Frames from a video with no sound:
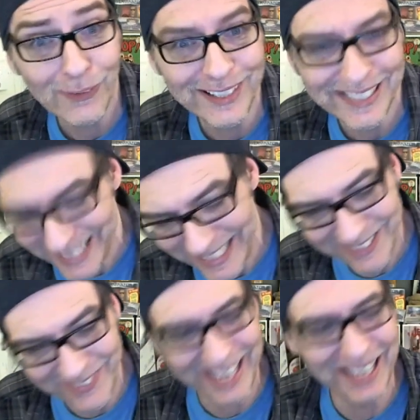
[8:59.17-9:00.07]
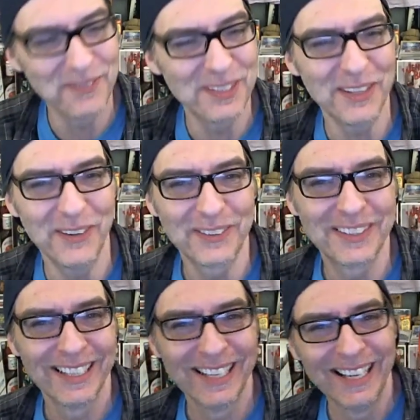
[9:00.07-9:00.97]
look at this, man. I'm
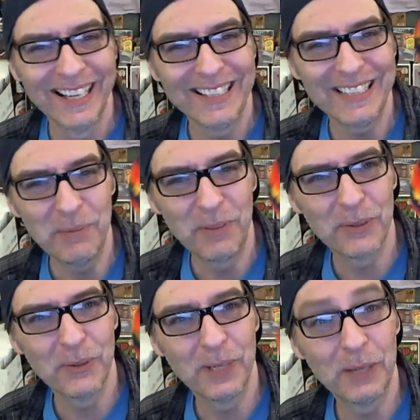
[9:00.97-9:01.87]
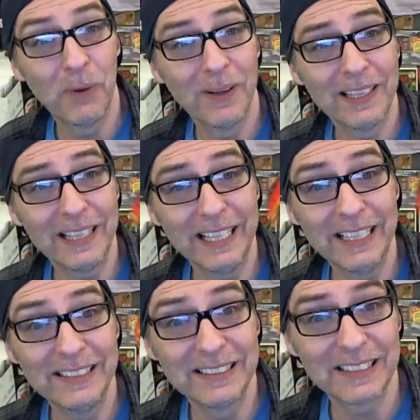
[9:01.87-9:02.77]
stoked. She threw in one of
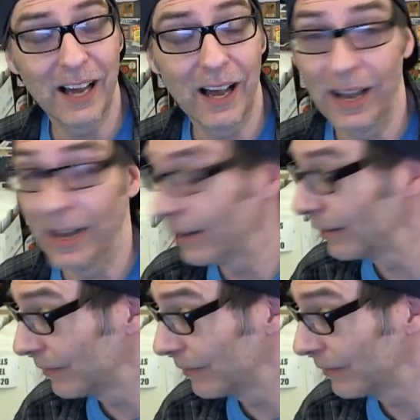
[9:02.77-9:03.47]
these. I